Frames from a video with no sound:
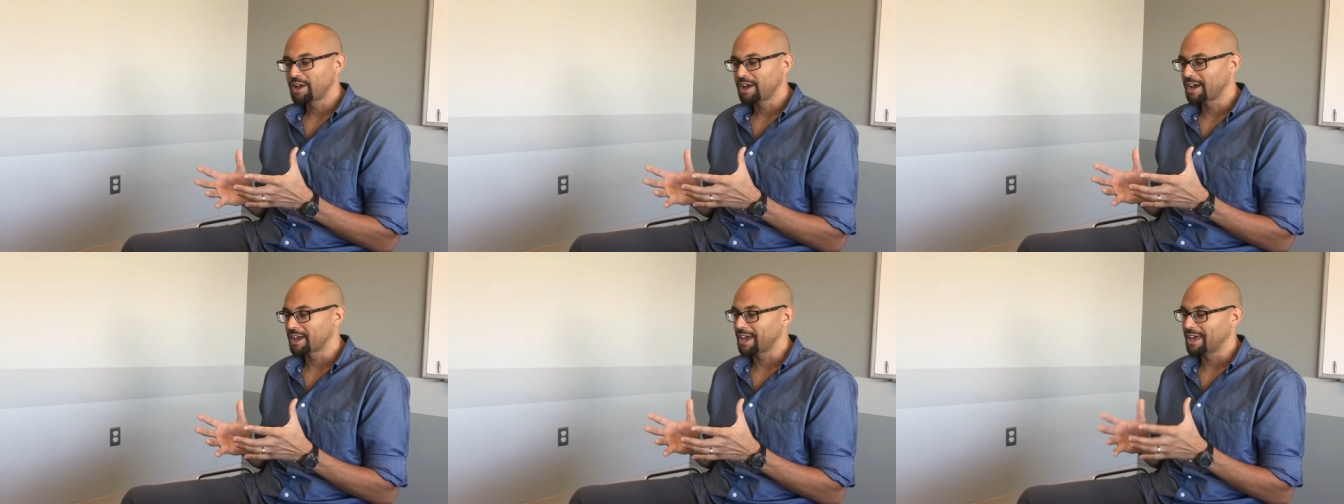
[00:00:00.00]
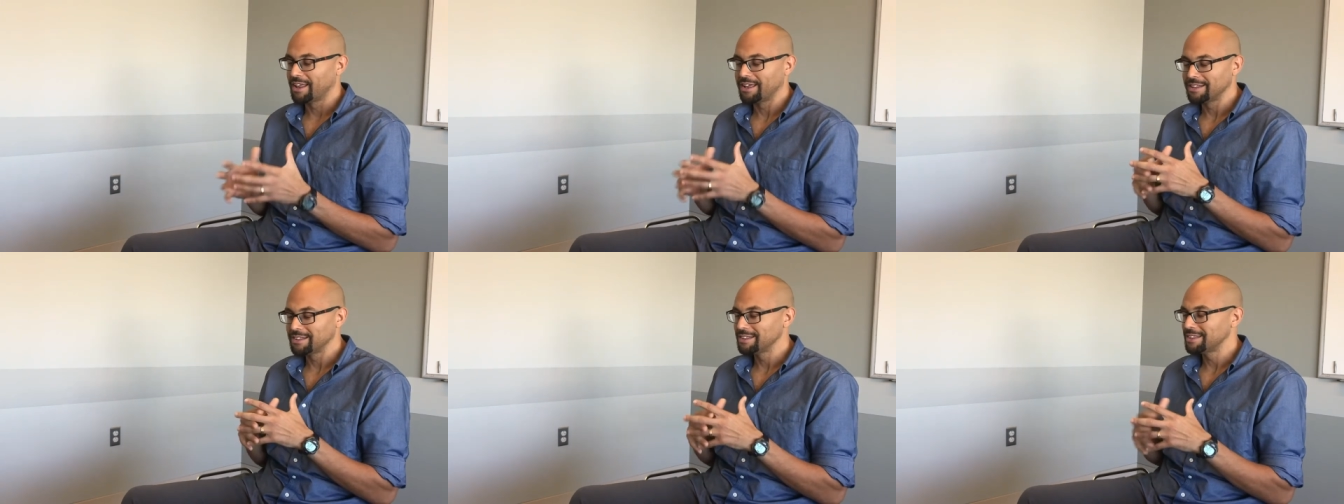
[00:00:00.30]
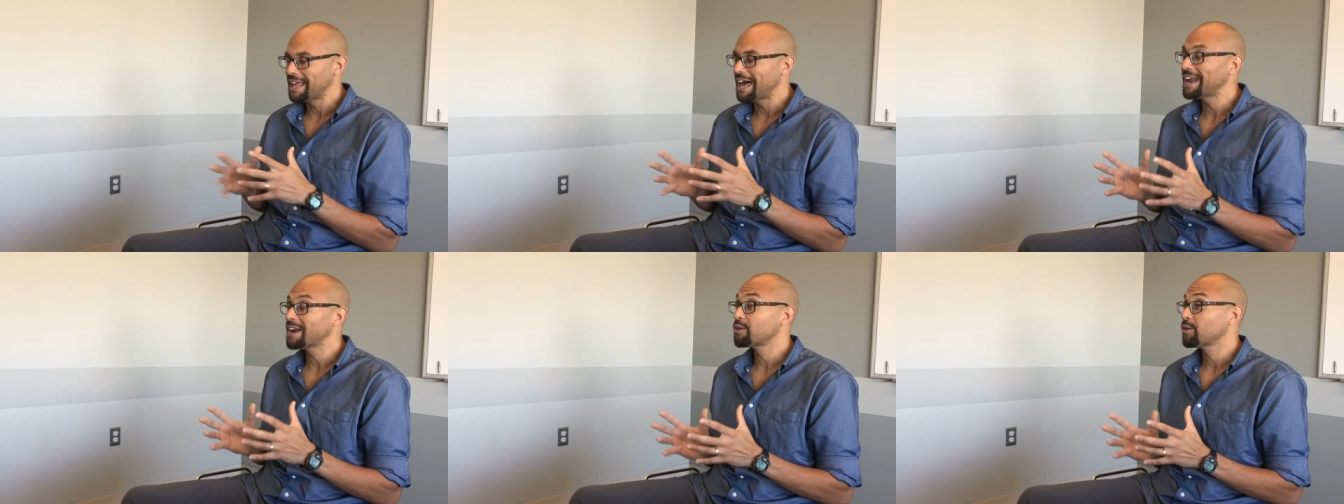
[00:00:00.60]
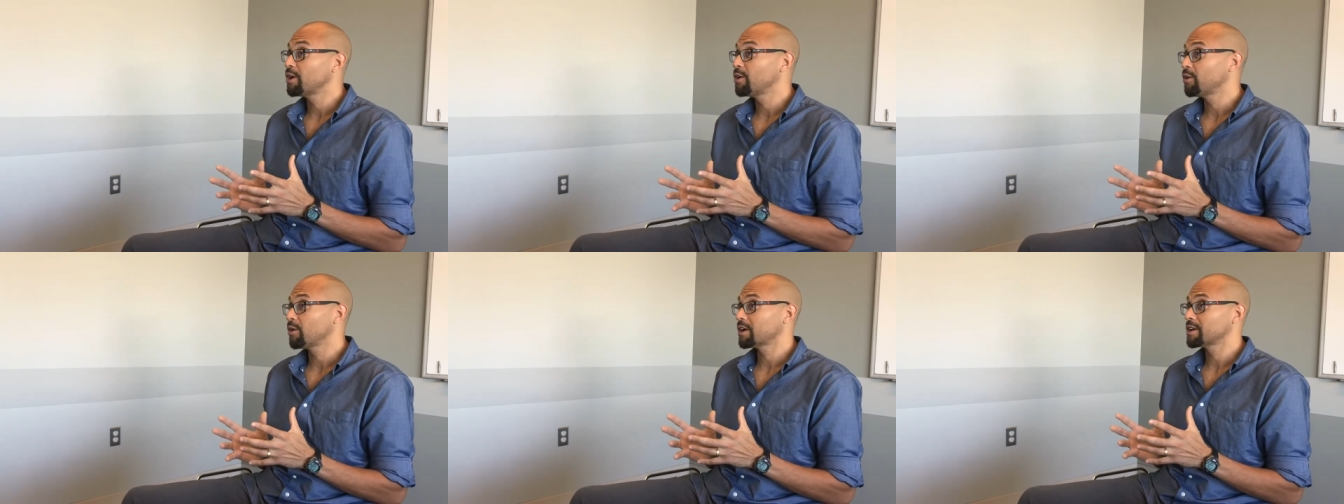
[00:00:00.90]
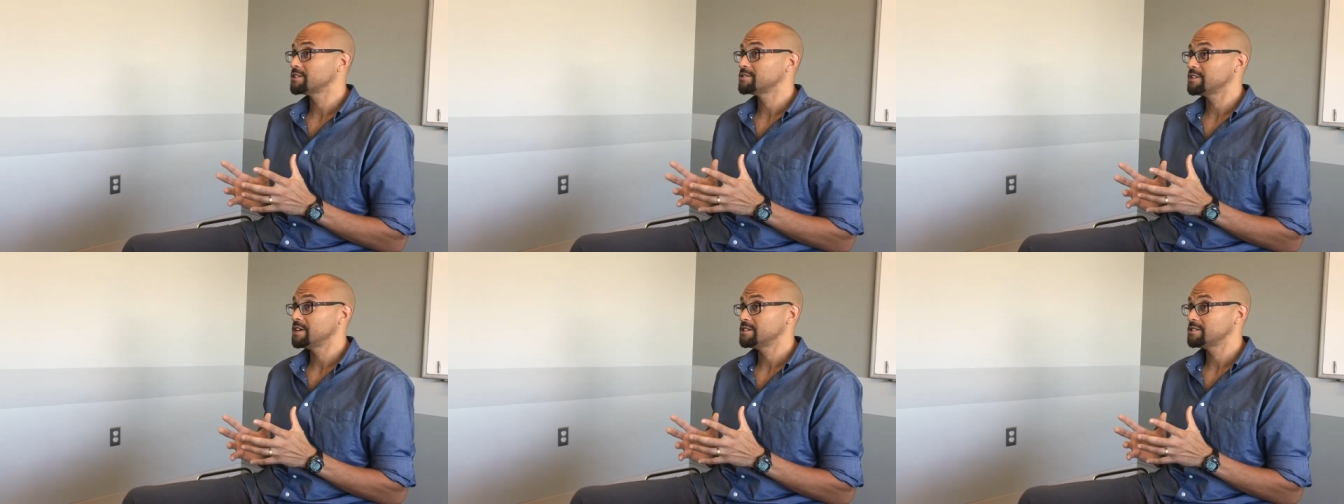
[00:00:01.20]
again, a lot of great
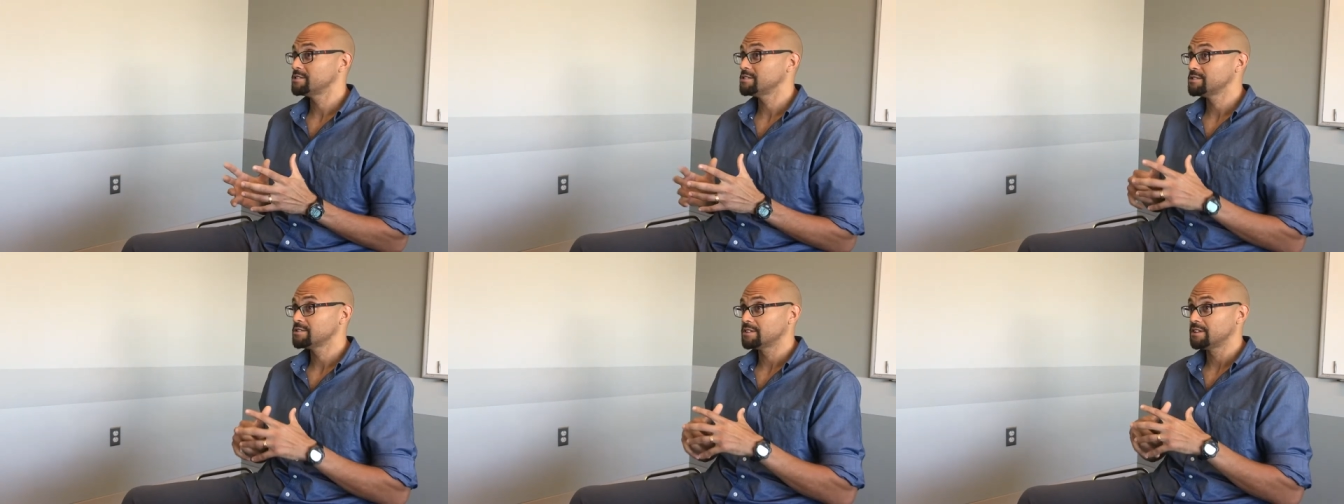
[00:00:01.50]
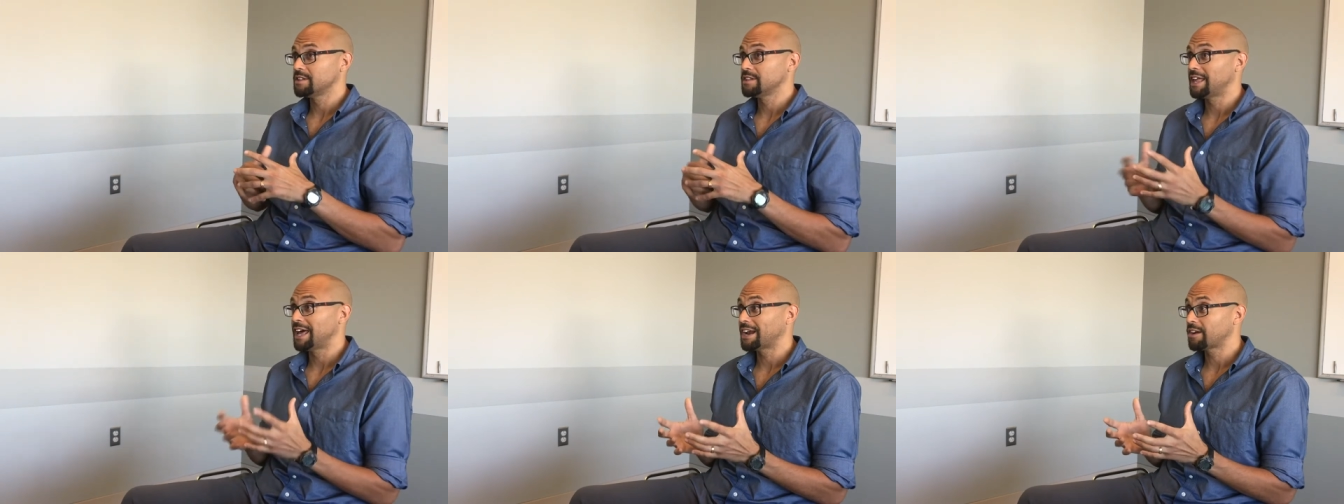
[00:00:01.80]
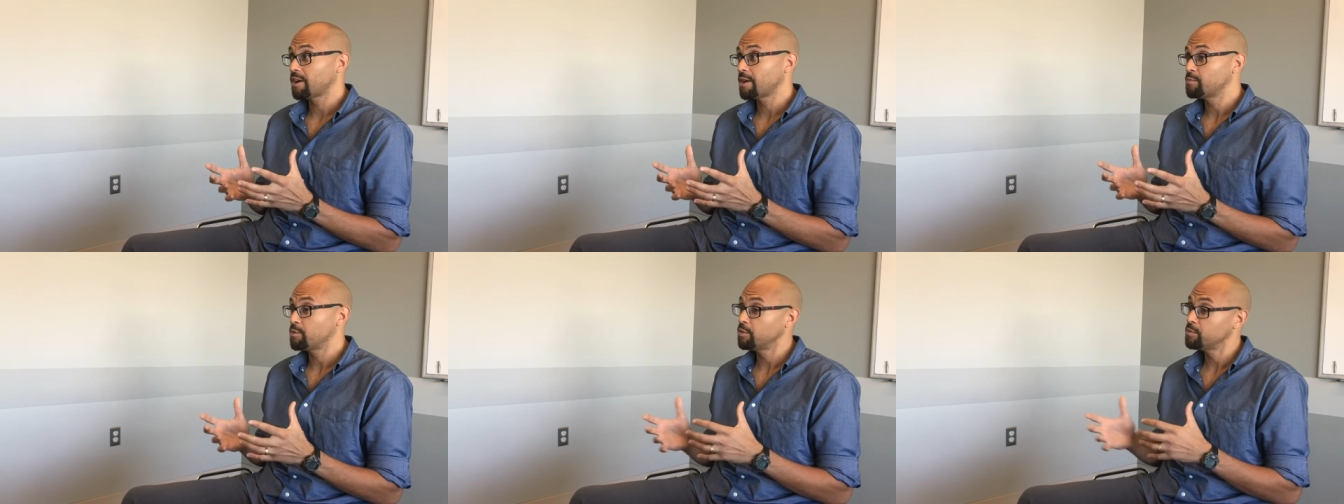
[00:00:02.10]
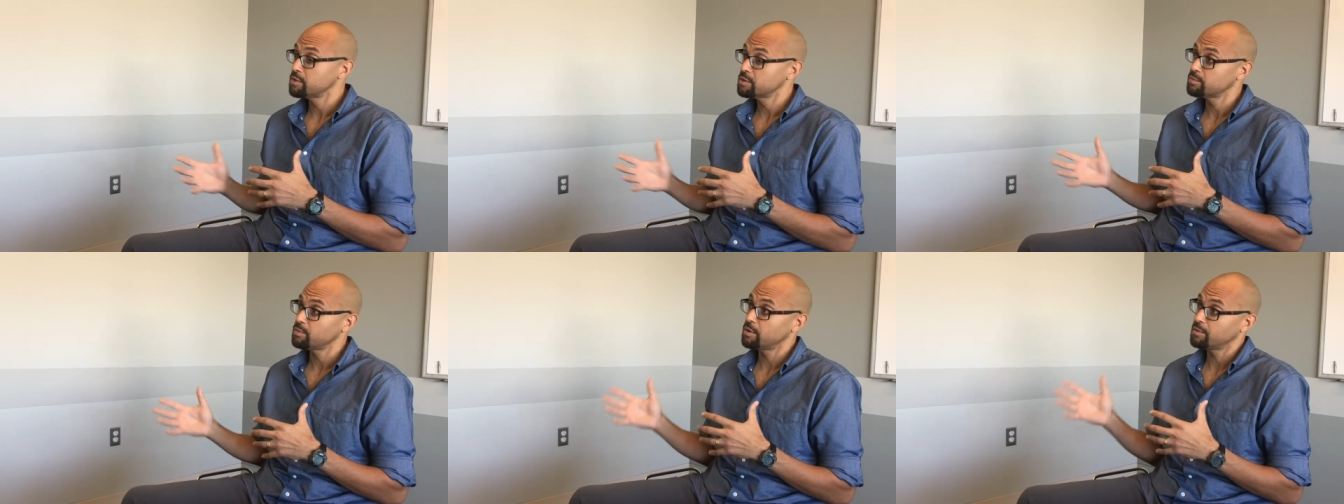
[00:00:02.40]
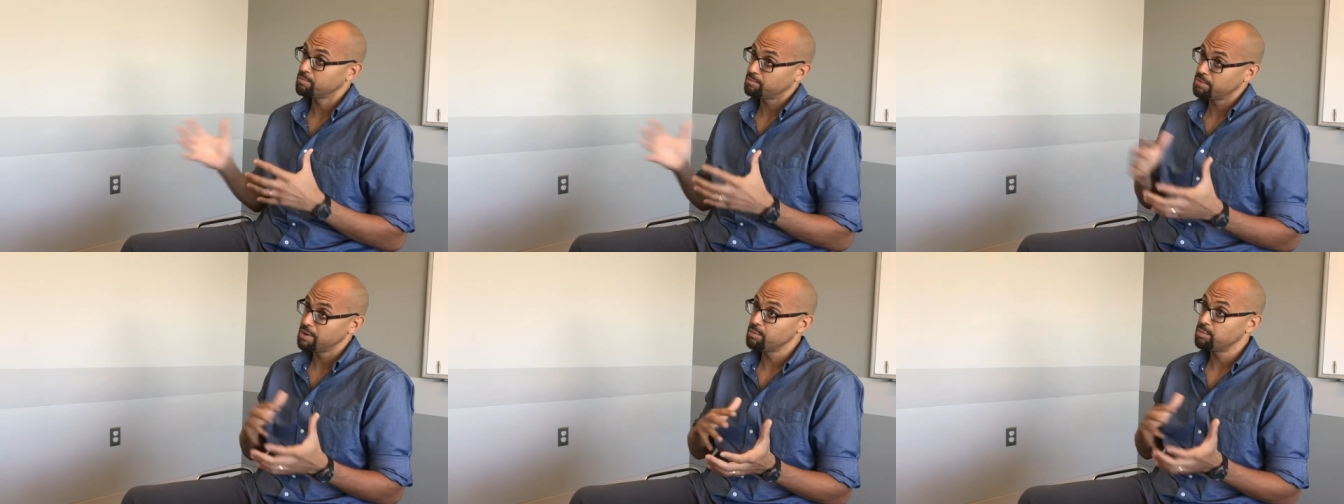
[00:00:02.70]
organizations, a lot of great movements,
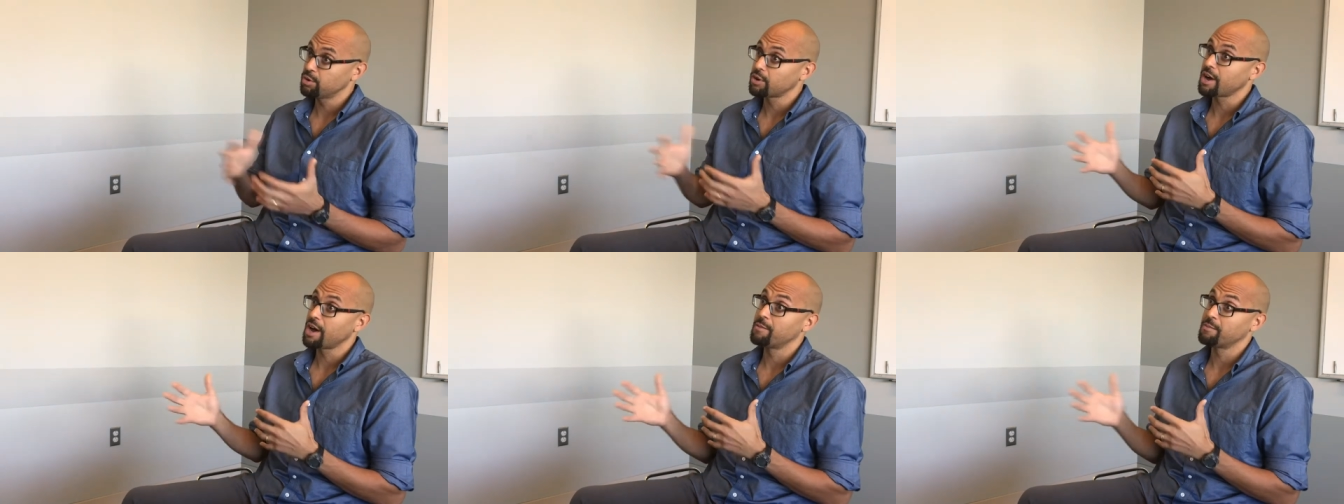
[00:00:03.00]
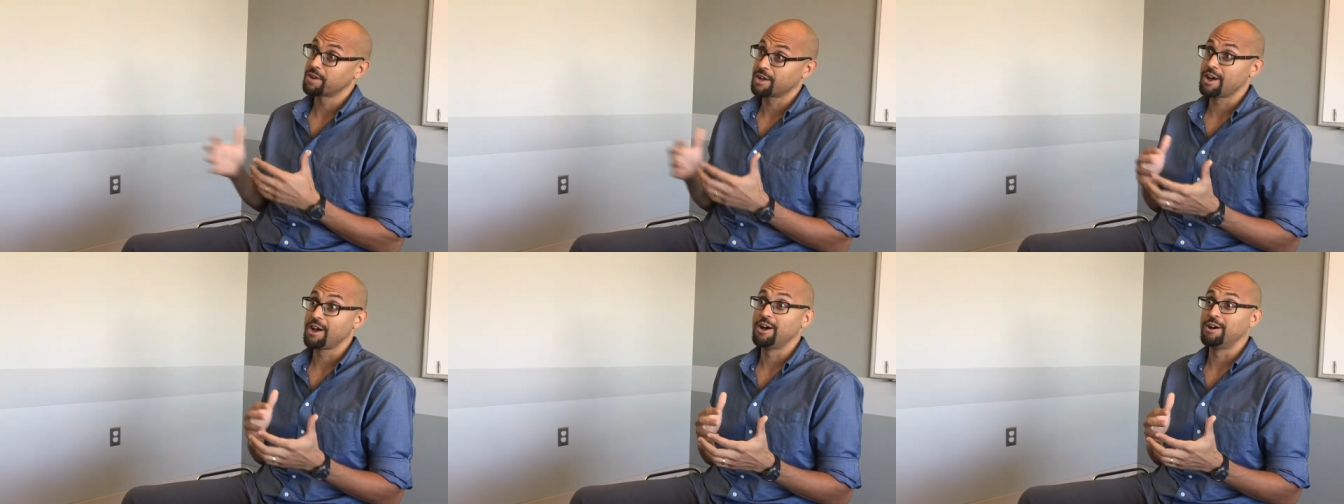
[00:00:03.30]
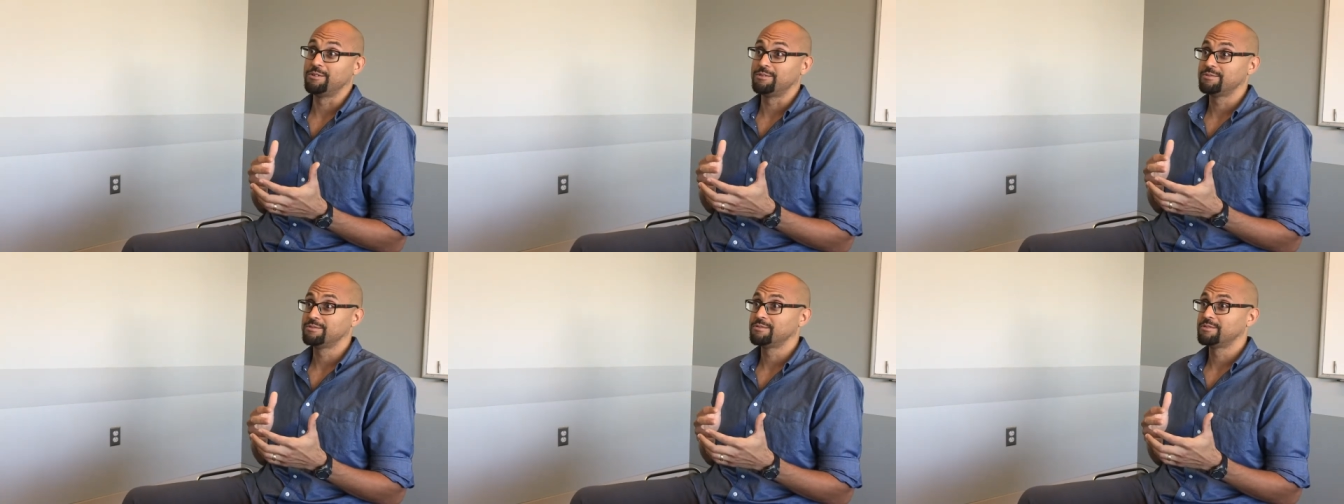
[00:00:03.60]
but people come and go,